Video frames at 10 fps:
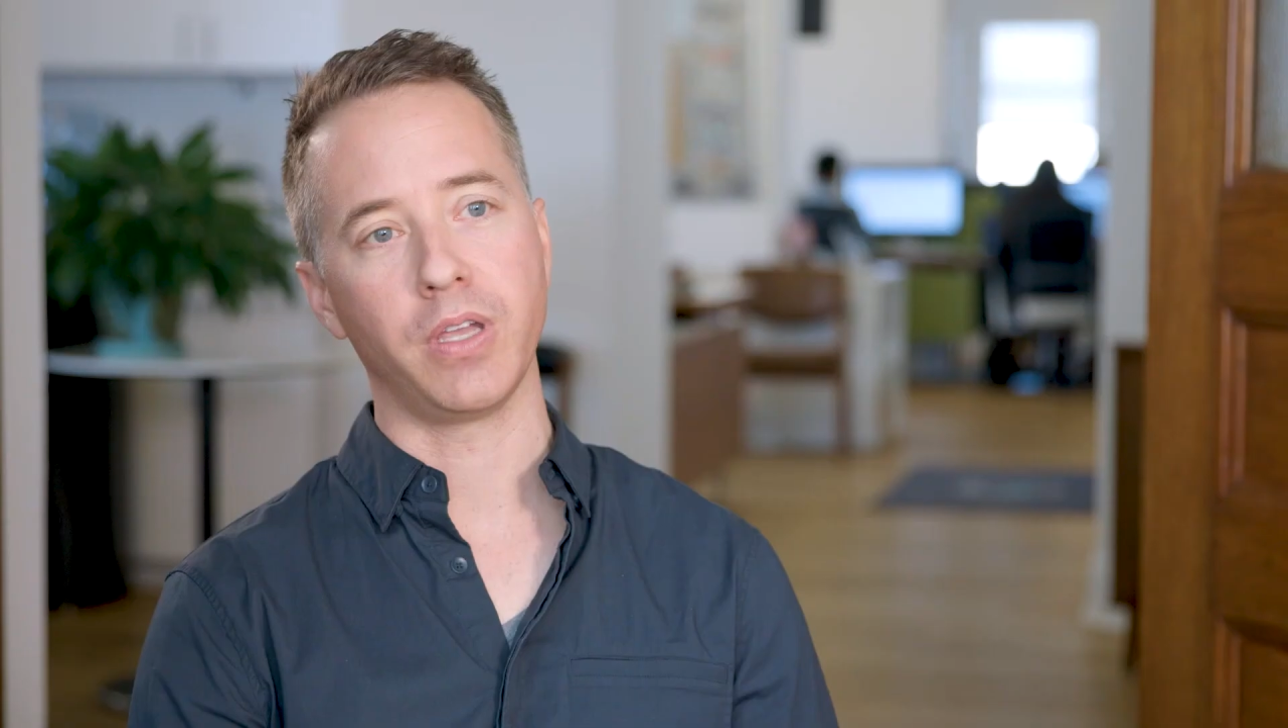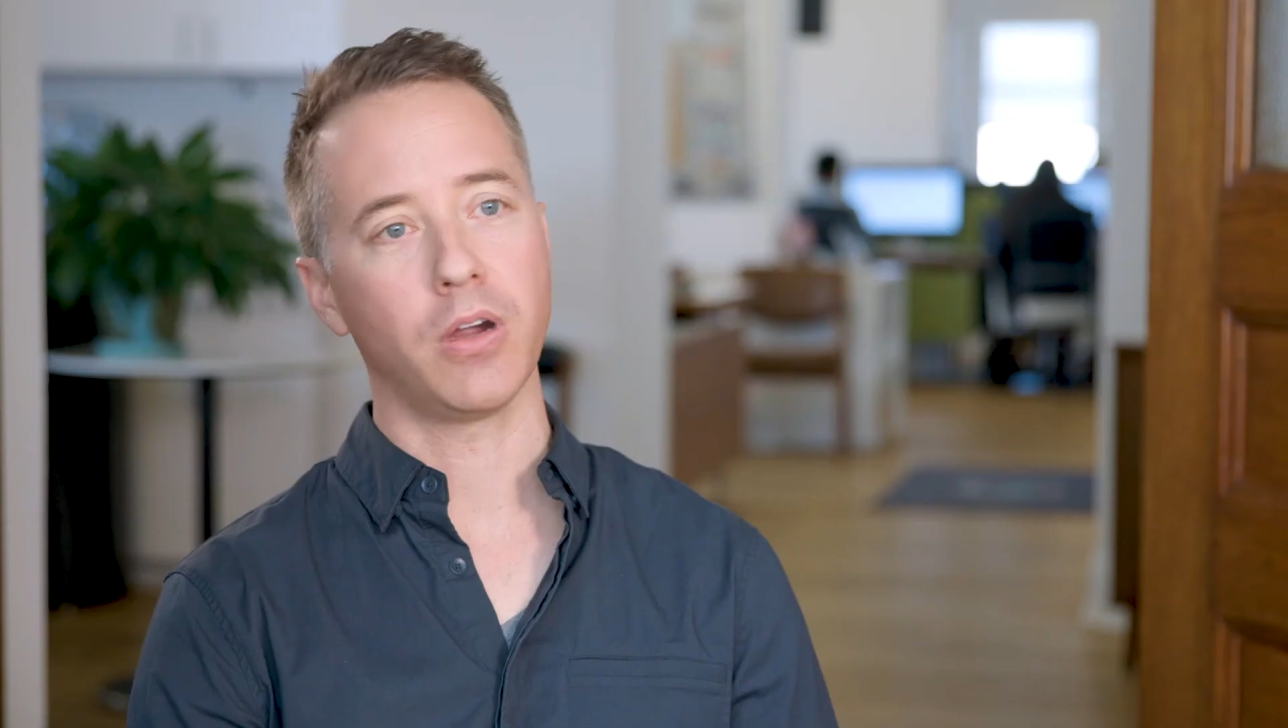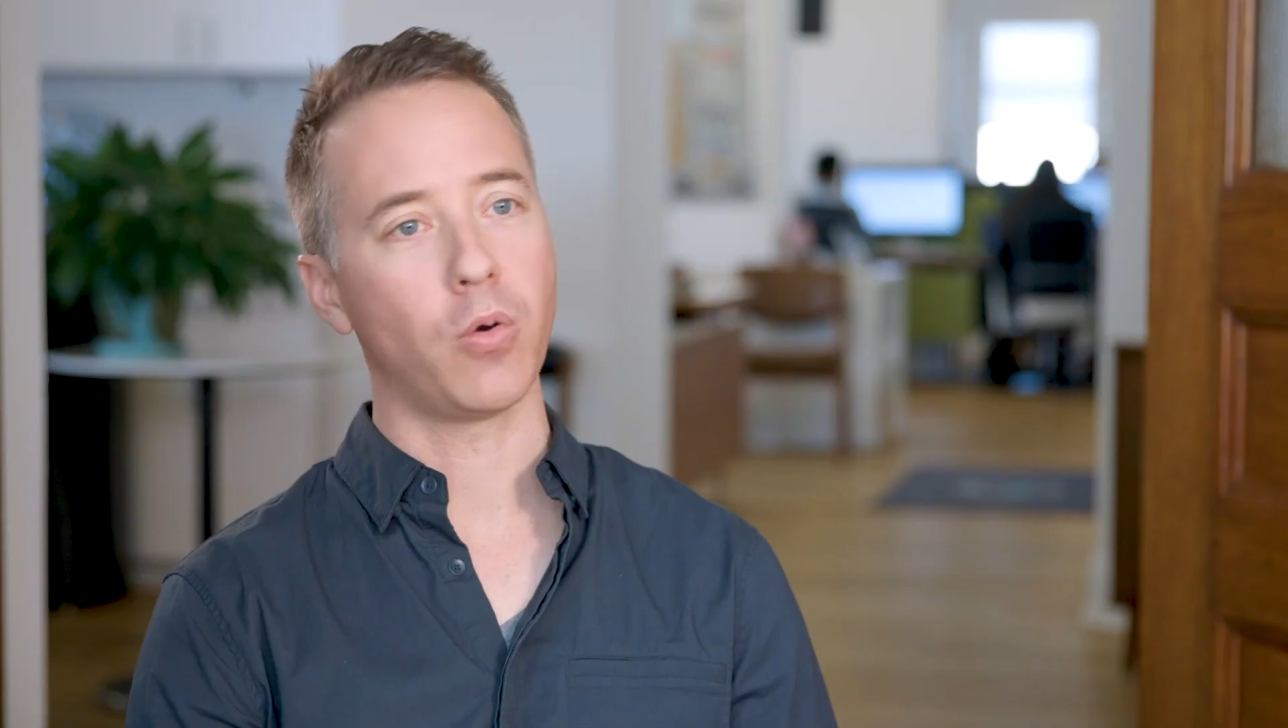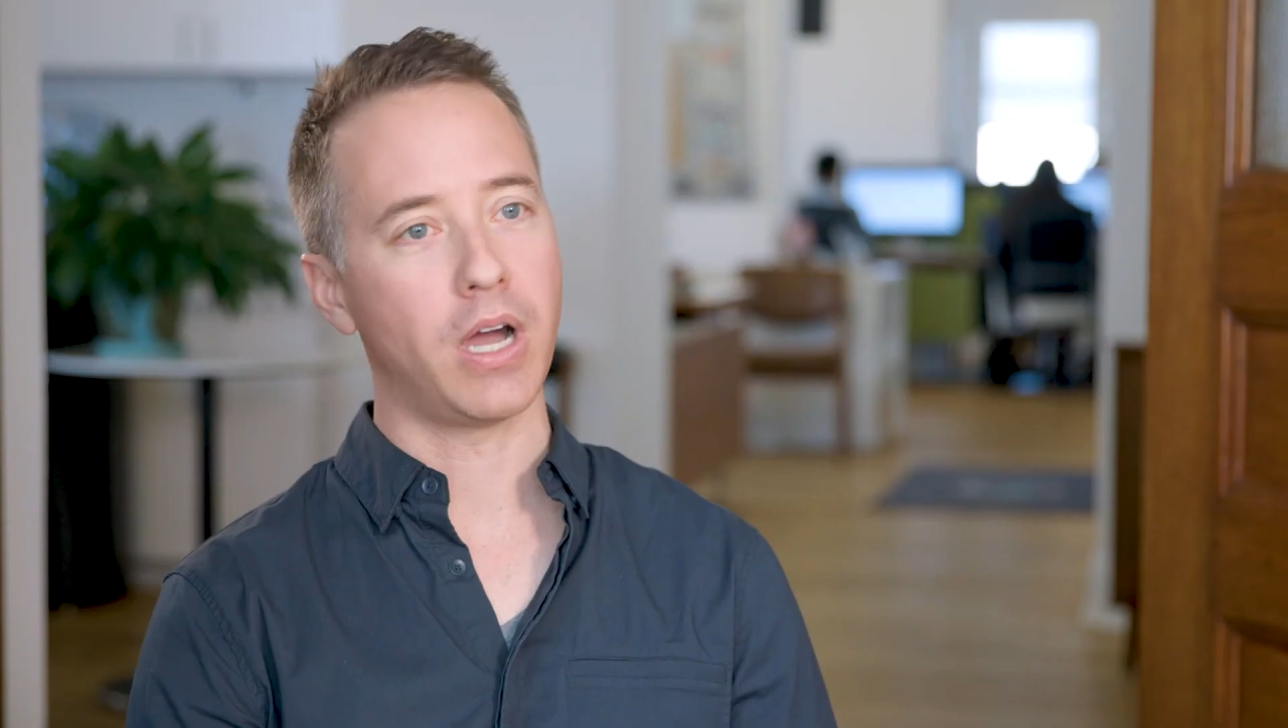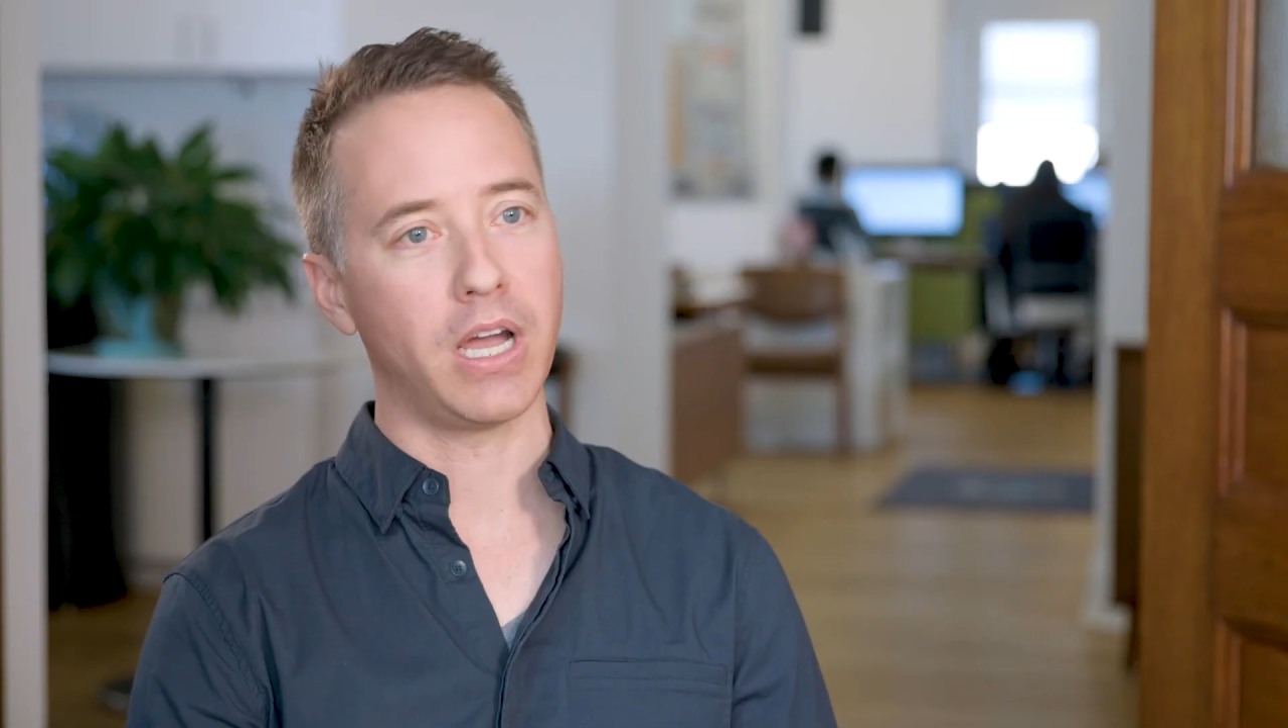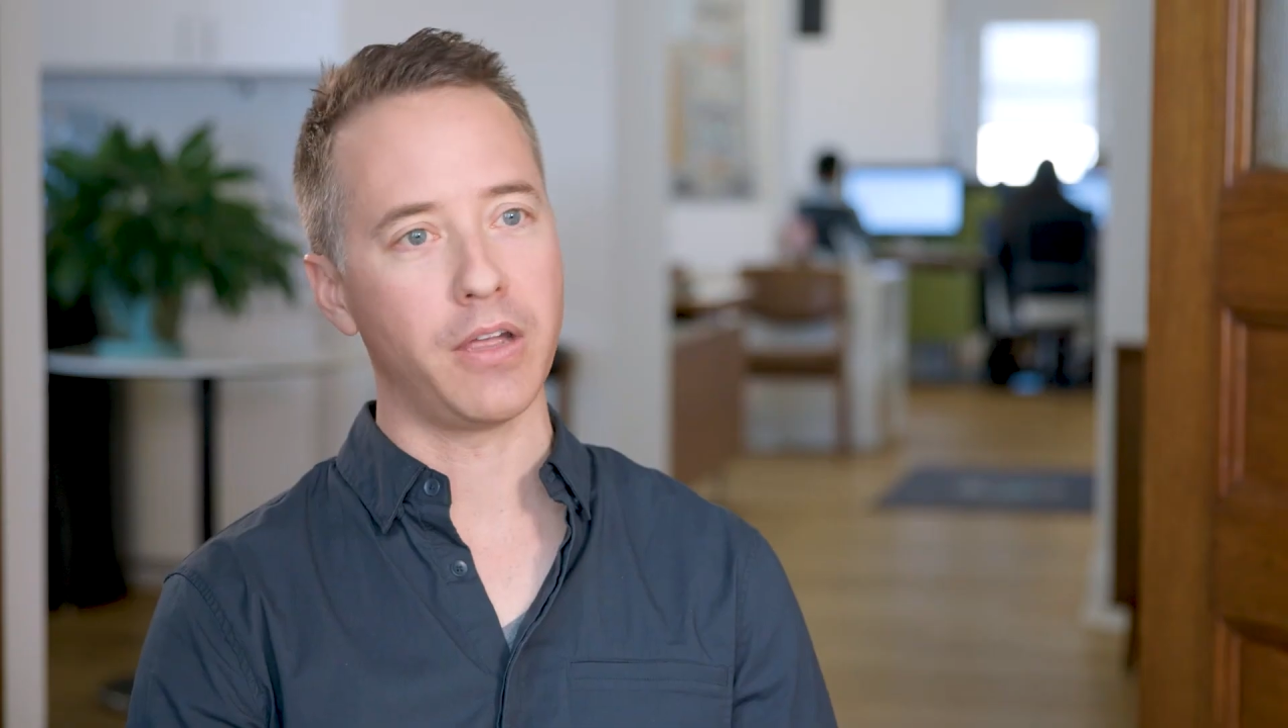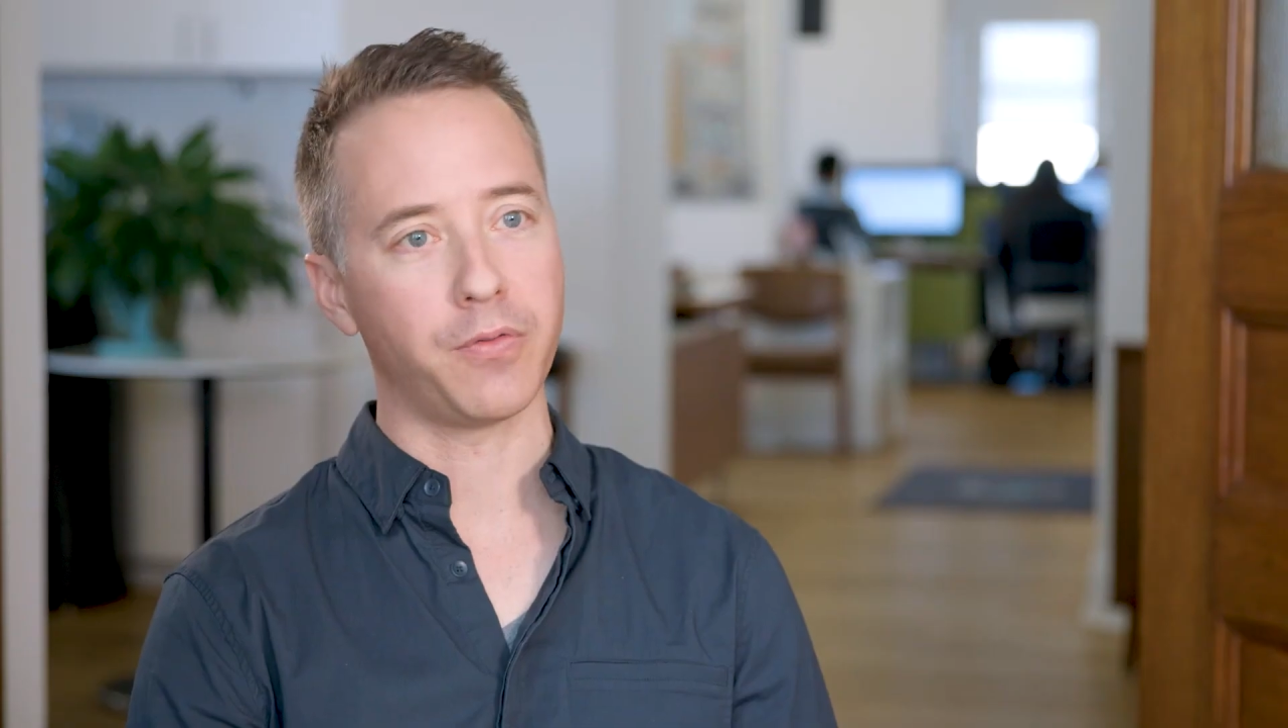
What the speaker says: ROI